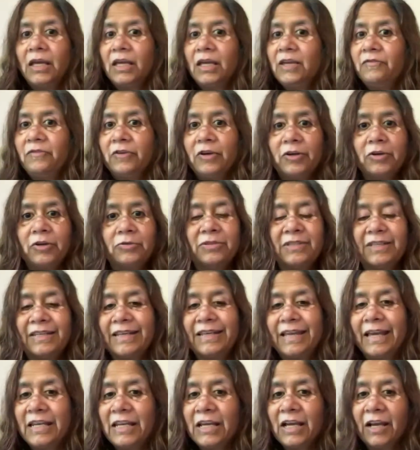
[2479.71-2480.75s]
If you're
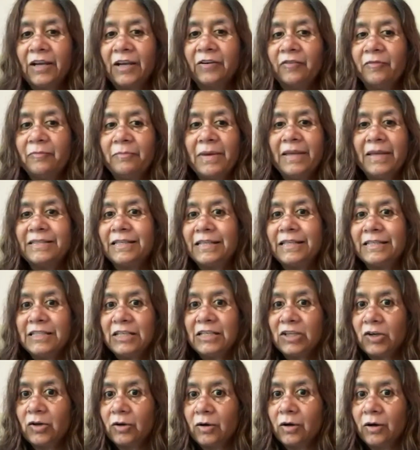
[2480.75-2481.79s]
using any kind of
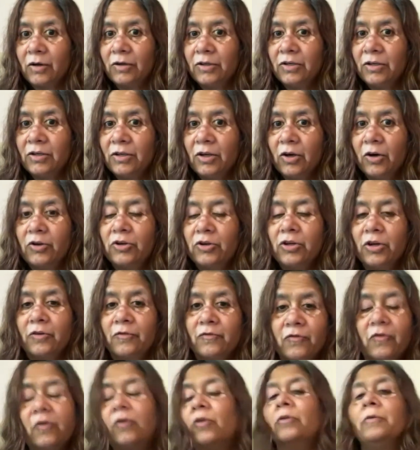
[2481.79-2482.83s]
messaging on your
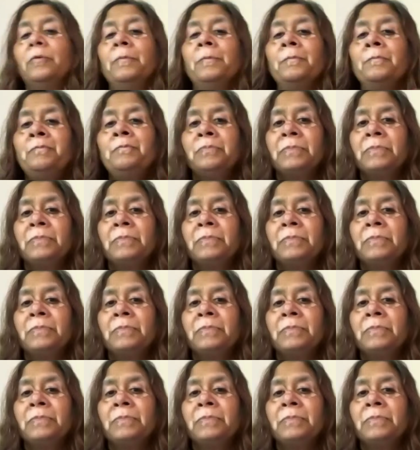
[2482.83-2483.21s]
phone,